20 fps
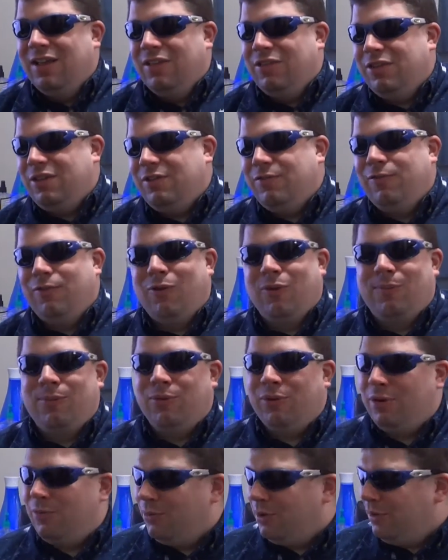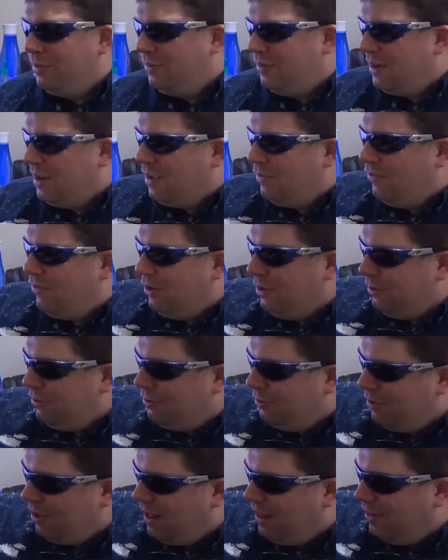The 4.1s that I
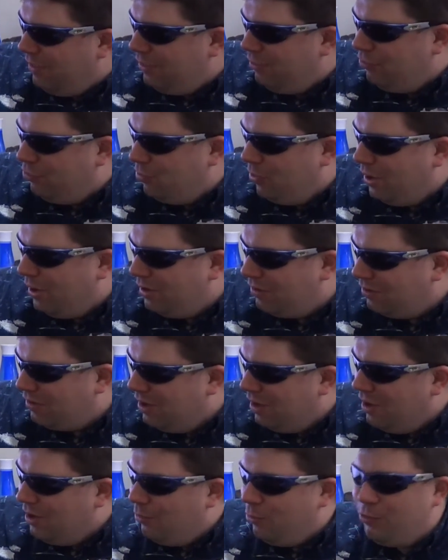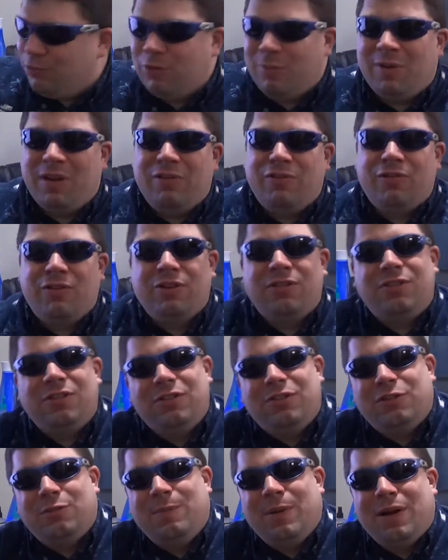finished college with, which were my first
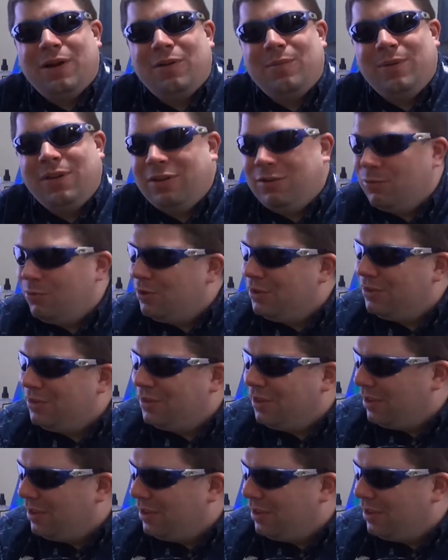experiment with